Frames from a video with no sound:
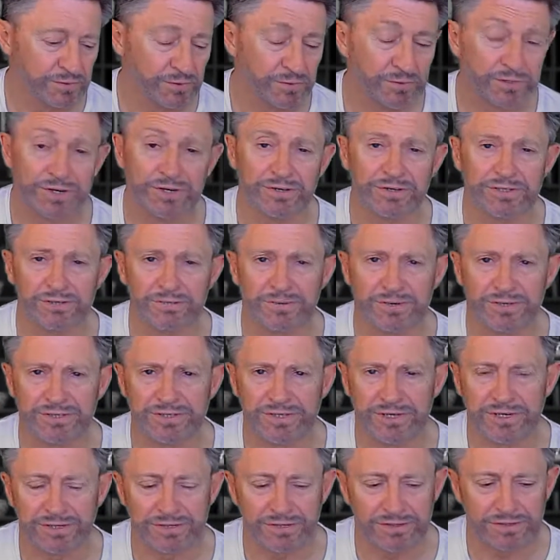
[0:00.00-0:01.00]
Who cares
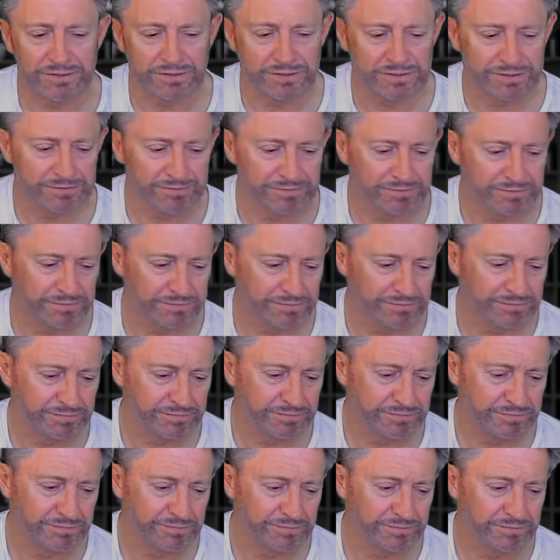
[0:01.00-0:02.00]
about titles?
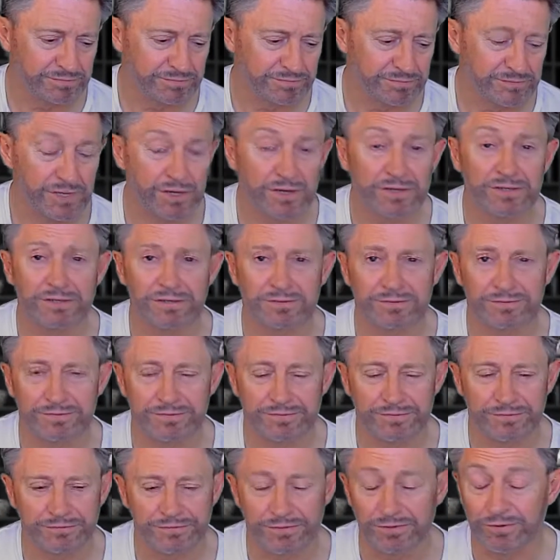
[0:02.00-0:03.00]
I do.
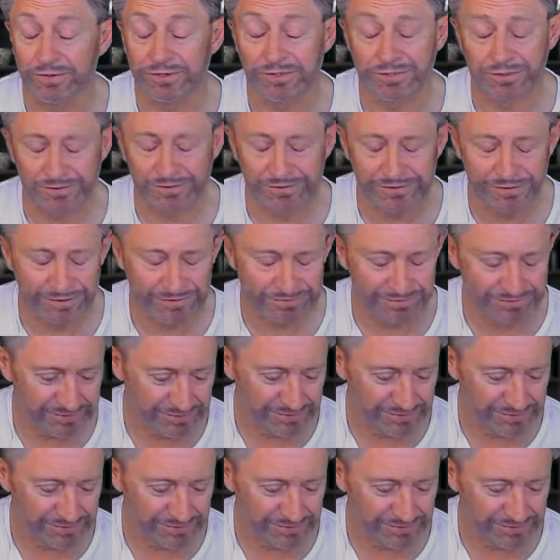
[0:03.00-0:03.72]
No, I don't.